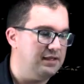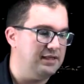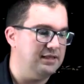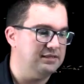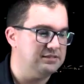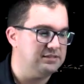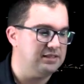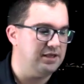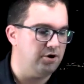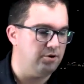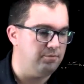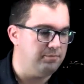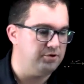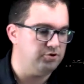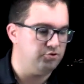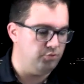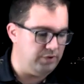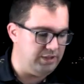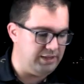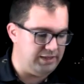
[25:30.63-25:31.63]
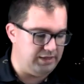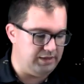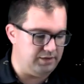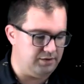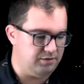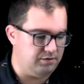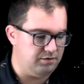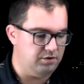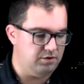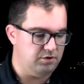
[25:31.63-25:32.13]
is there
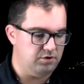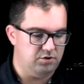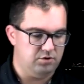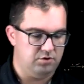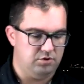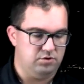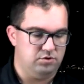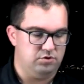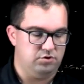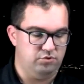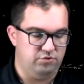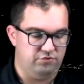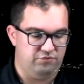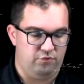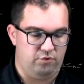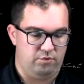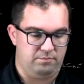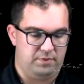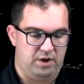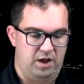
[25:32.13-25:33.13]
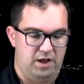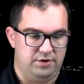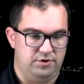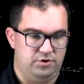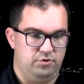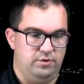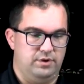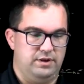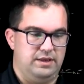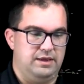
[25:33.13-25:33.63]
between uniform
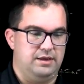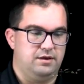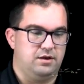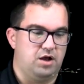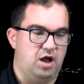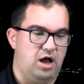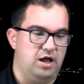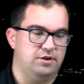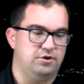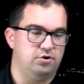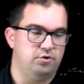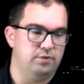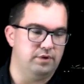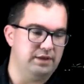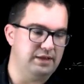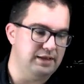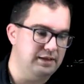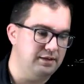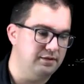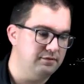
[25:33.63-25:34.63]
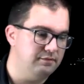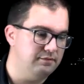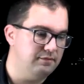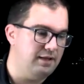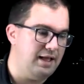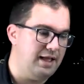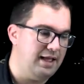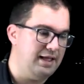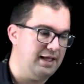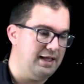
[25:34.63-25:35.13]
continuity,
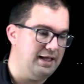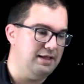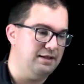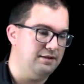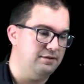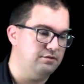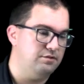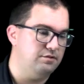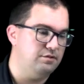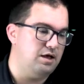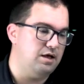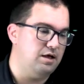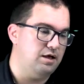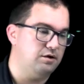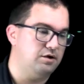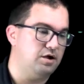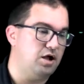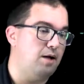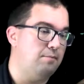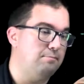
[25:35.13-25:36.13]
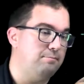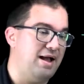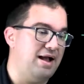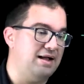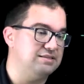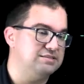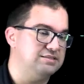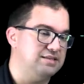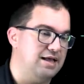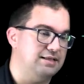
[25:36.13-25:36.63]
and
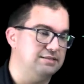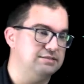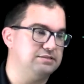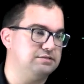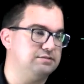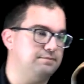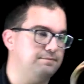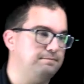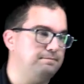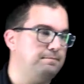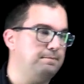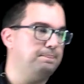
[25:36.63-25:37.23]
compact sets.